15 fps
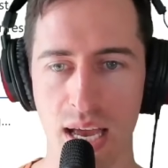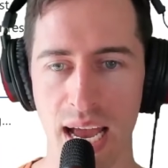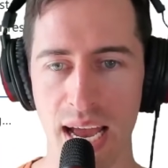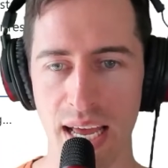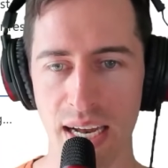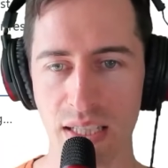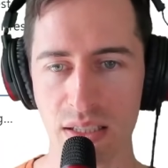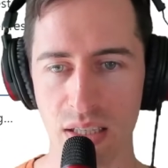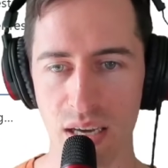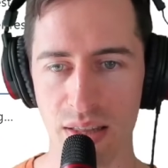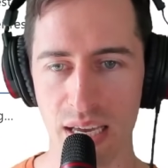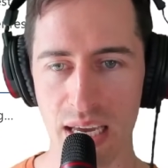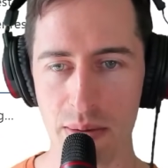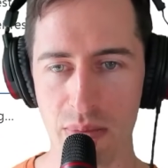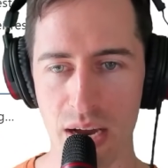and inside
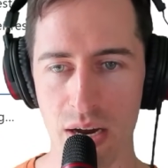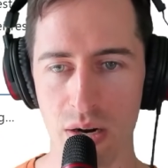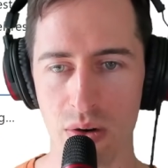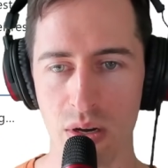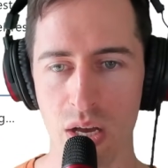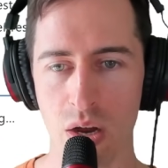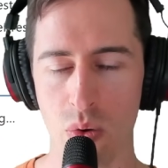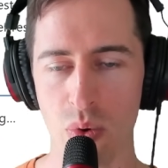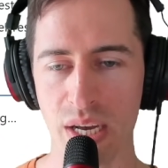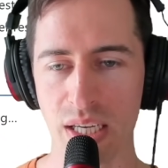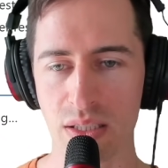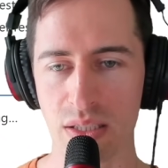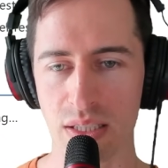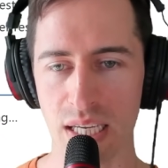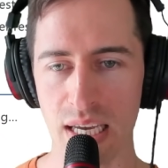the email, we
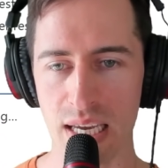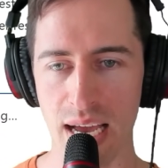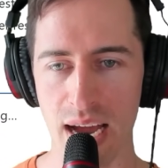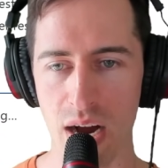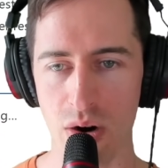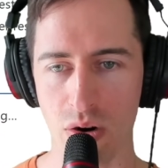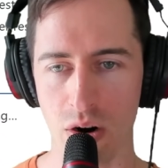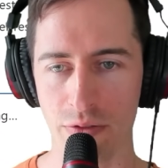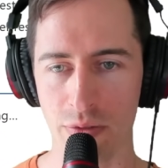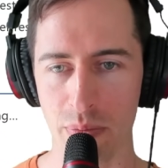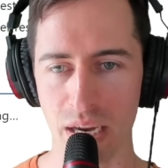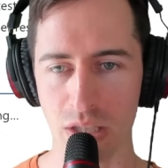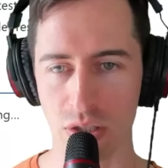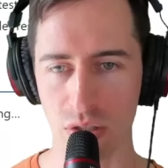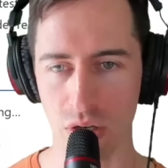can see our
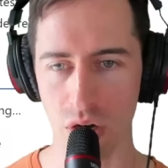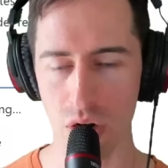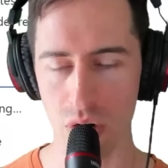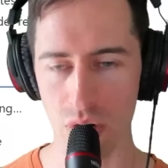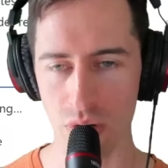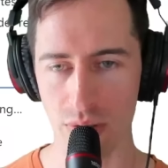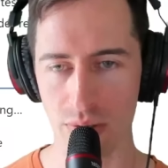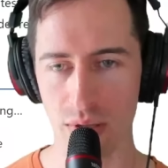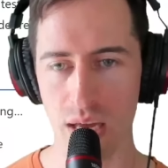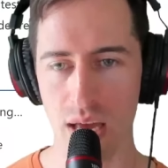confirmation code.